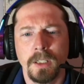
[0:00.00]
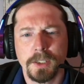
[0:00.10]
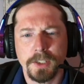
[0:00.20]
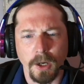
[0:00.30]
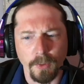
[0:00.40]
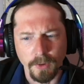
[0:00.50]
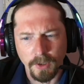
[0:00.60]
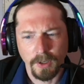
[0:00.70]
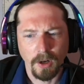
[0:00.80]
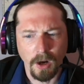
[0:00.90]
So,
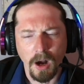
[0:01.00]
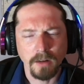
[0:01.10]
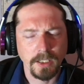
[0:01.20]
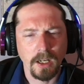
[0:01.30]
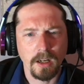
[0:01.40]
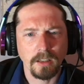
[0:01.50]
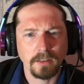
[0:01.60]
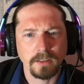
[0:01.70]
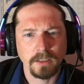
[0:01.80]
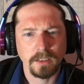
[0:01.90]
all in all,
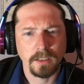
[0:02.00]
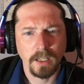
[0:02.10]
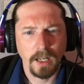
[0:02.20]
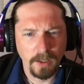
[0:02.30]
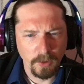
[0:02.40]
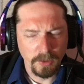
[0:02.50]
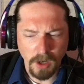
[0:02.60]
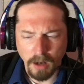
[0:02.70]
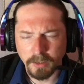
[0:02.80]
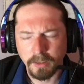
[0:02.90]

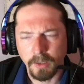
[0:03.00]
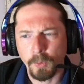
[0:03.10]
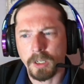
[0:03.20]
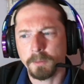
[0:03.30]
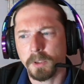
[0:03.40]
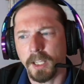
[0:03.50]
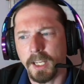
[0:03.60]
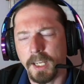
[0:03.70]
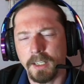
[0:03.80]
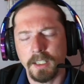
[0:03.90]
solidly well
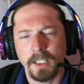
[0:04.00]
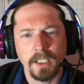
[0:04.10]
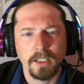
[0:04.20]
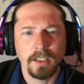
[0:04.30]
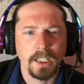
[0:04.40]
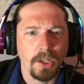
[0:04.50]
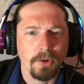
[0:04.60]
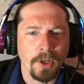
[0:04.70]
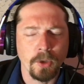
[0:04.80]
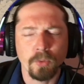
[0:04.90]
played.
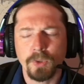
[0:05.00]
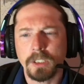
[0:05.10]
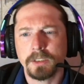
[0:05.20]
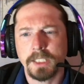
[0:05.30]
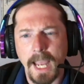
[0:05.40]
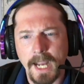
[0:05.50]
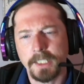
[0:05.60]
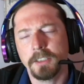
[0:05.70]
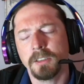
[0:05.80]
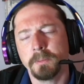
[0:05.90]
No real
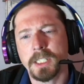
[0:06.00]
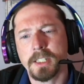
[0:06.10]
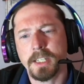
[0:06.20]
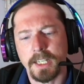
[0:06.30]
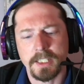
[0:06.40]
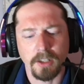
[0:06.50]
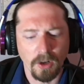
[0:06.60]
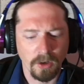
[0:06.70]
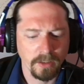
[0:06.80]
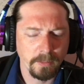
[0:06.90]
tactical mistakes. The
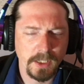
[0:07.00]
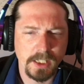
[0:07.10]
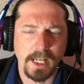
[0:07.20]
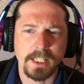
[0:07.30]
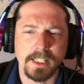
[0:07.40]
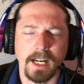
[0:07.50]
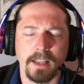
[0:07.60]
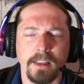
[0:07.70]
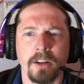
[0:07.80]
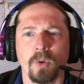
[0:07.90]
only mistakes that I
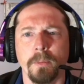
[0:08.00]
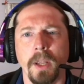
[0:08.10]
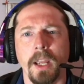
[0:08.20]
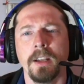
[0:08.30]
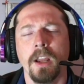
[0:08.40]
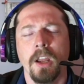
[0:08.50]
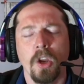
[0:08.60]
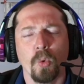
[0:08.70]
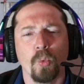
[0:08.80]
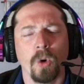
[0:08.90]
think were made
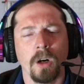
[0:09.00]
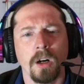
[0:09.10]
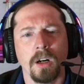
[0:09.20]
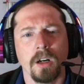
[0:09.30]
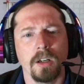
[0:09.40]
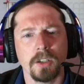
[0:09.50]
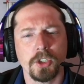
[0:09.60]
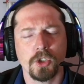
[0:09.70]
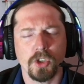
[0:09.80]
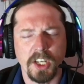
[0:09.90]
were
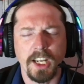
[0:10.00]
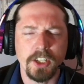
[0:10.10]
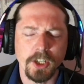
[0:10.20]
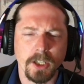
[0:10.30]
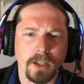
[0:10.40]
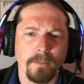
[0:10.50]
strategic.